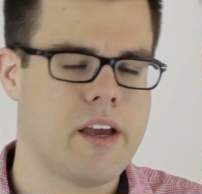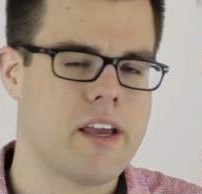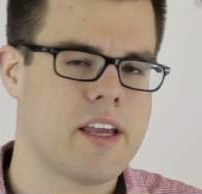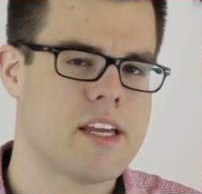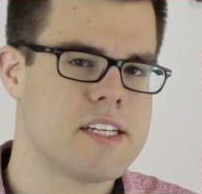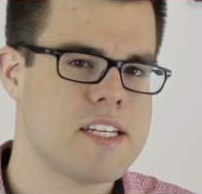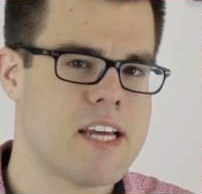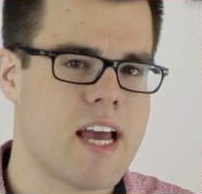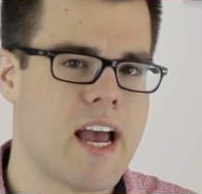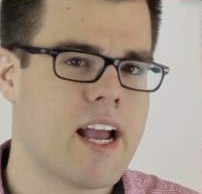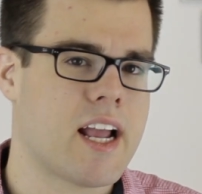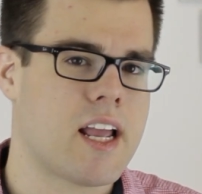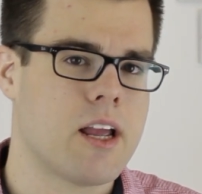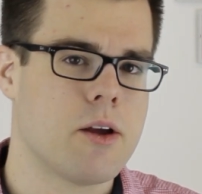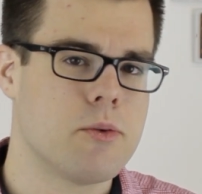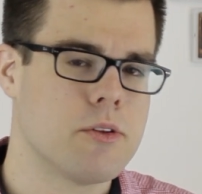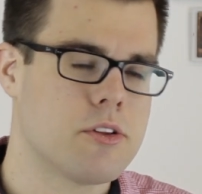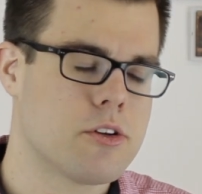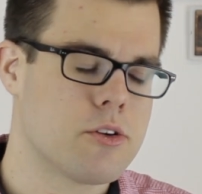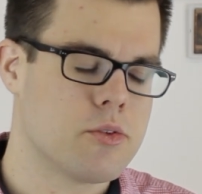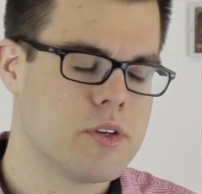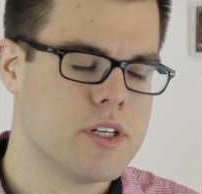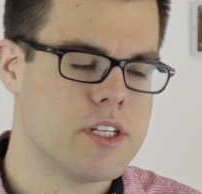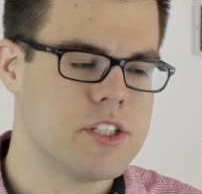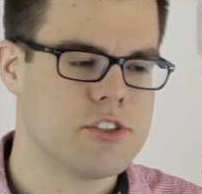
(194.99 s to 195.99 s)
attacking
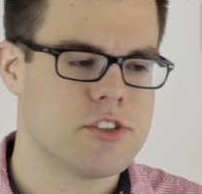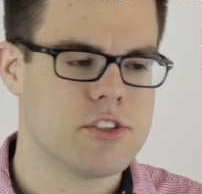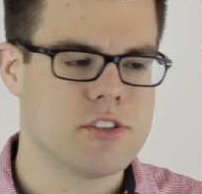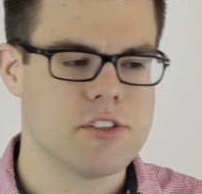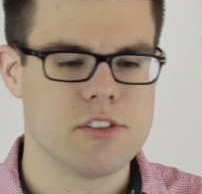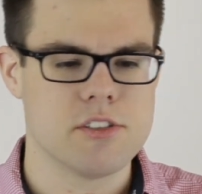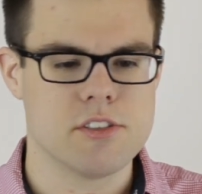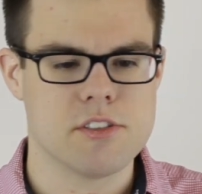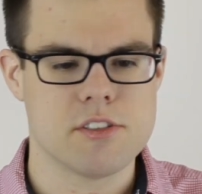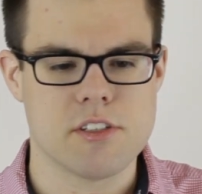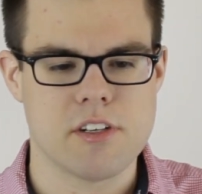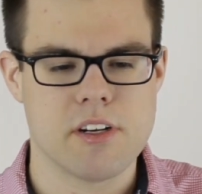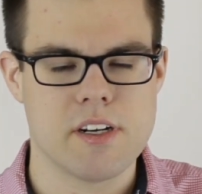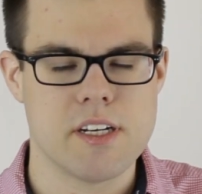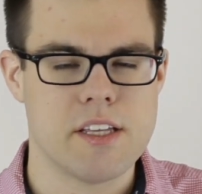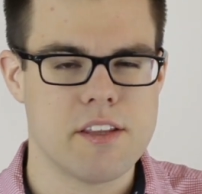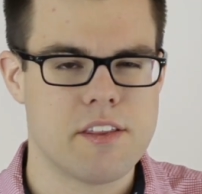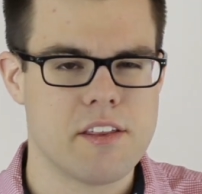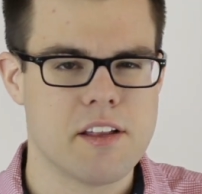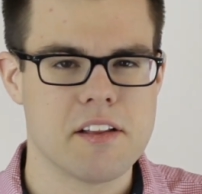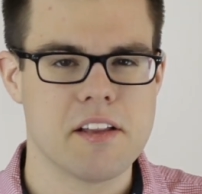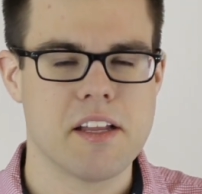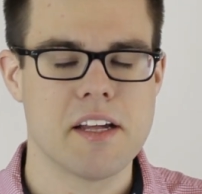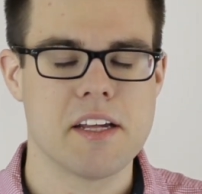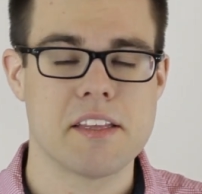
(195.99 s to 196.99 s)
with creatures or
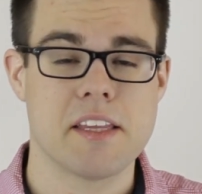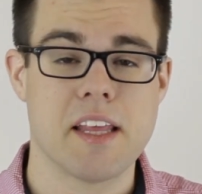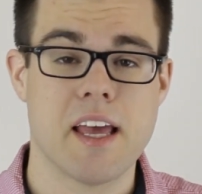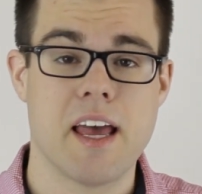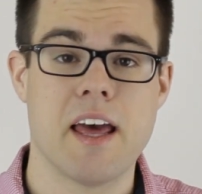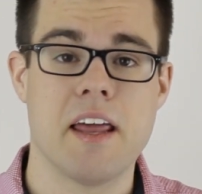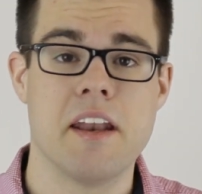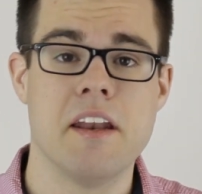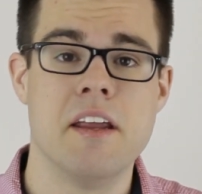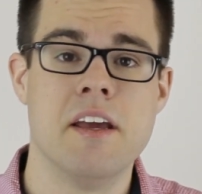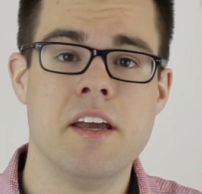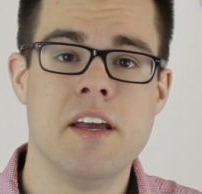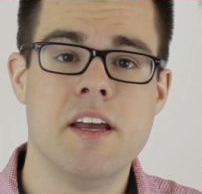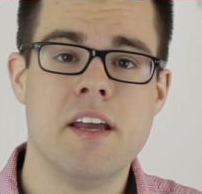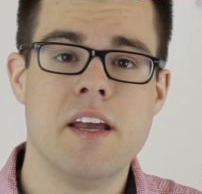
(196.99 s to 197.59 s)
anything like that.